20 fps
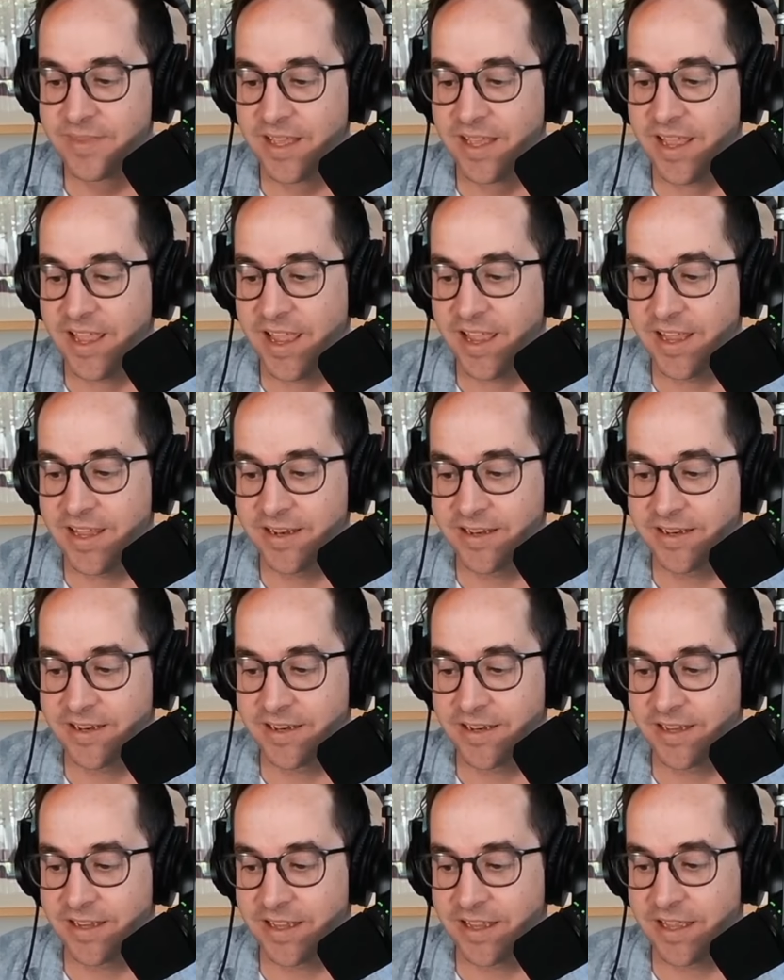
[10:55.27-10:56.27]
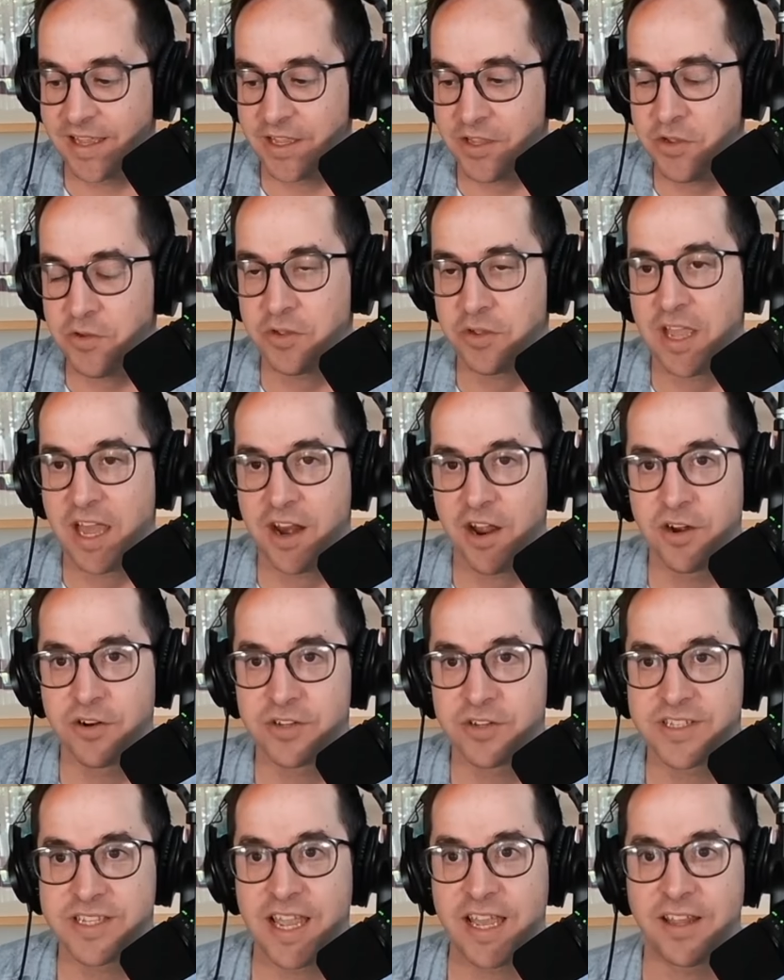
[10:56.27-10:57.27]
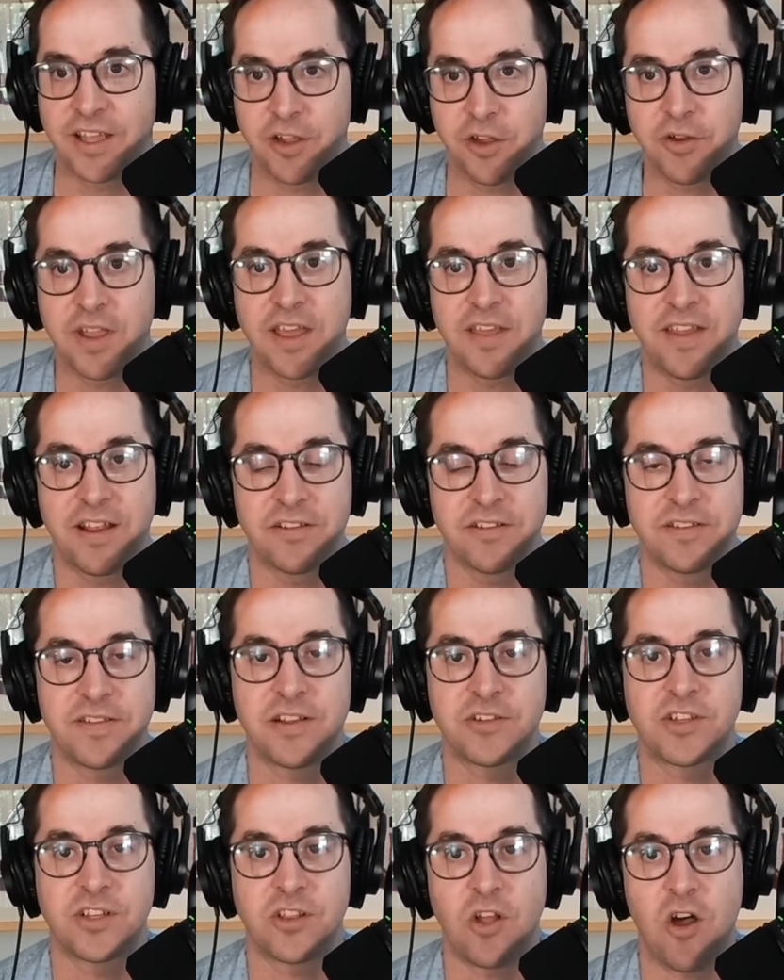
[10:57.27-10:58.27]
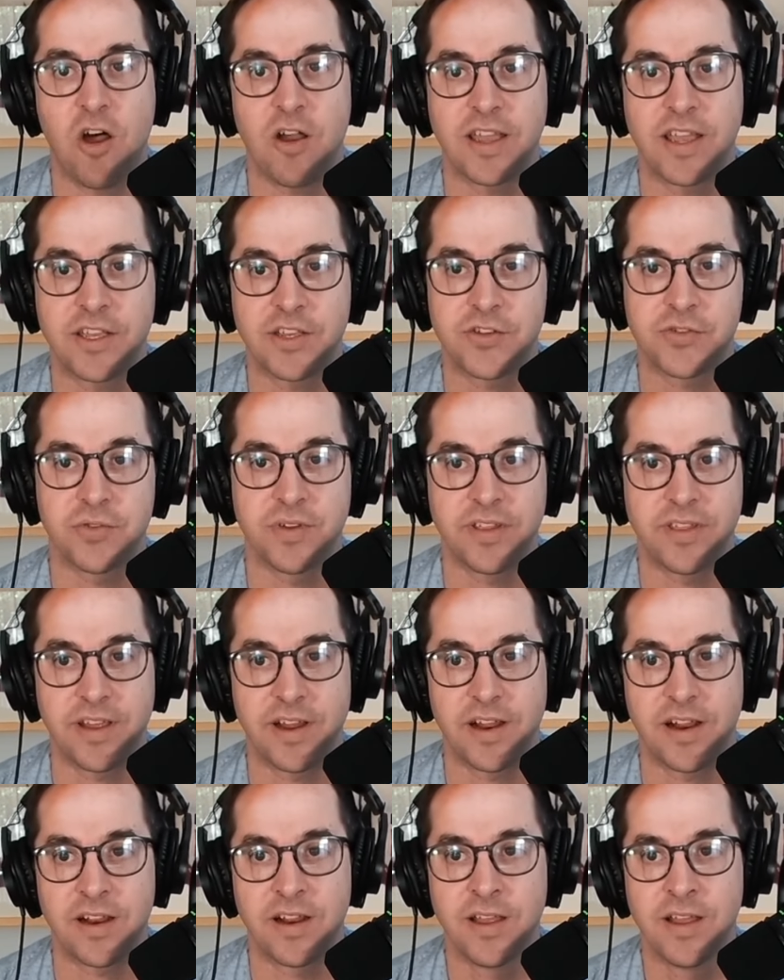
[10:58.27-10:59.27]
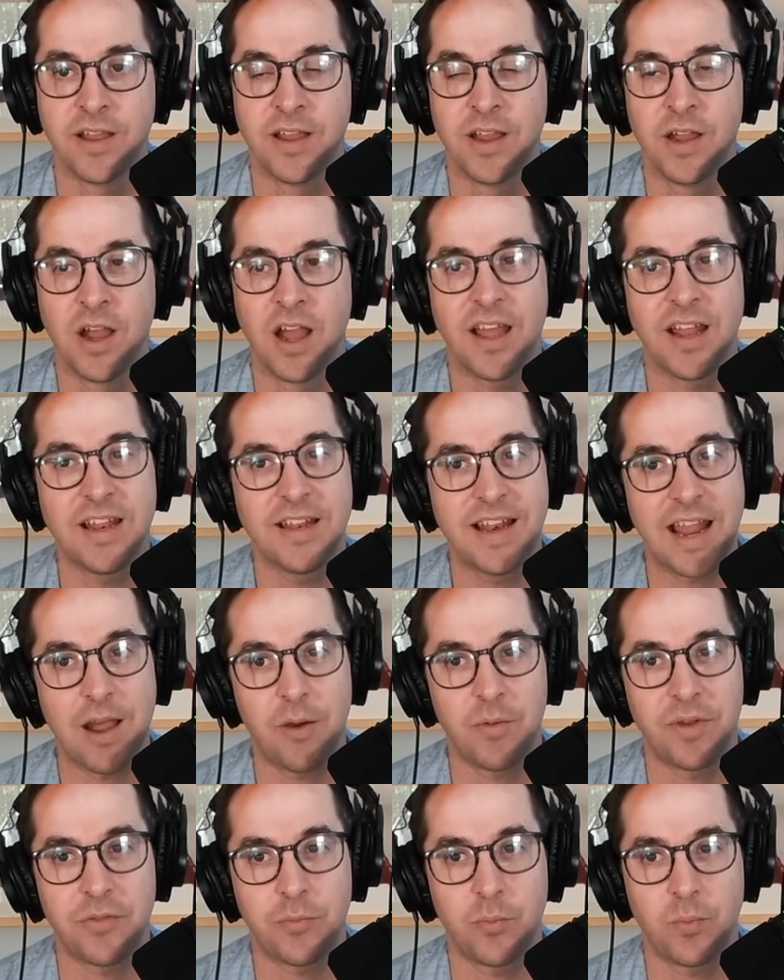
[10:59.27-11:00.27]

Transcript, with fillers: and you kind of understand like okay there's there's a long history there. Now with